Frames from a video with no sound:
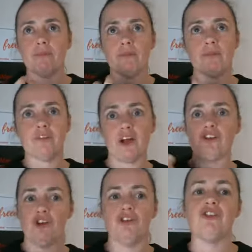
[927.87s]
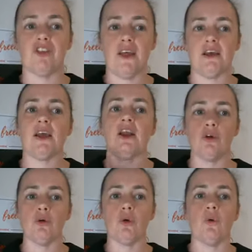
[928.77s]
such a huge thing in
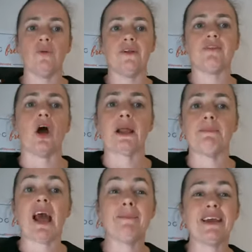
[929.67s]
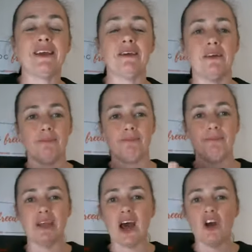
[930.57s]
Google that's only becoming
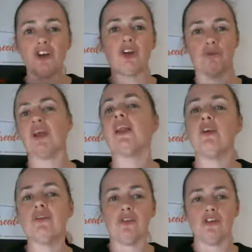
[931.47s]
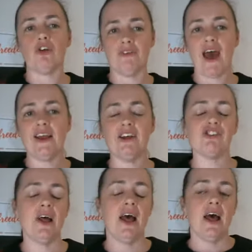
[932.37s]
bigger, and you can really use it to your
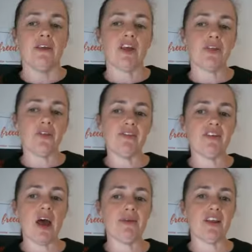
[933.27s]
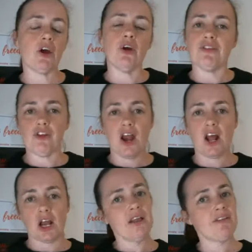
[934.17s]
advantage. So I thought this time, instead of
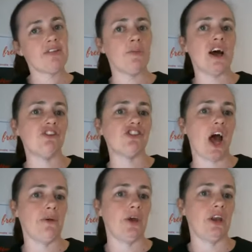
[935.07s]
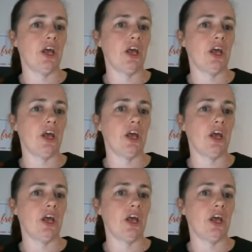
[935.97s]
concentrating on links so much, I would